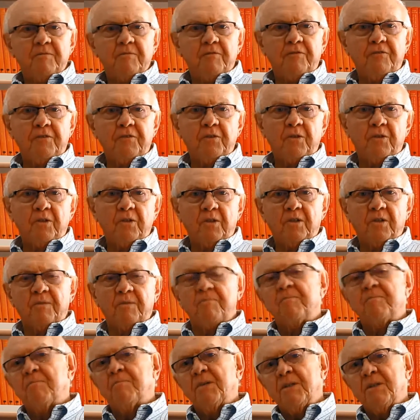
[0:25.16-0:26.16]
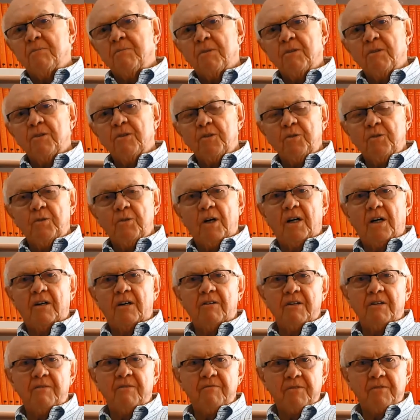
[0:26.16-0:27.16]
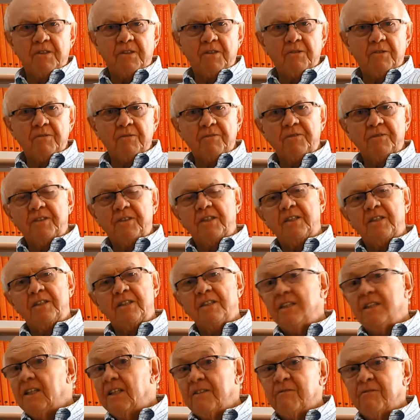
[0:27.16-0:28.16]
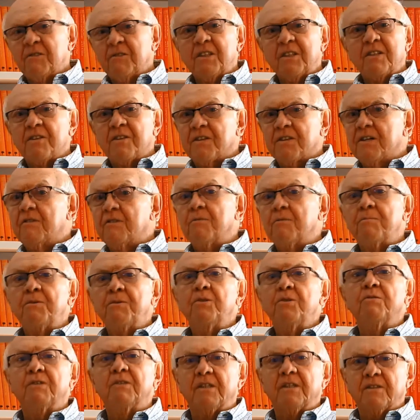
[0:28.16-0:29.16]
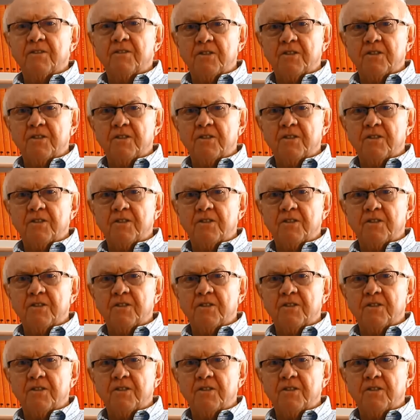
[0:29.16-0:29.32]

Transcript: for people who are involved in delivering therapeutic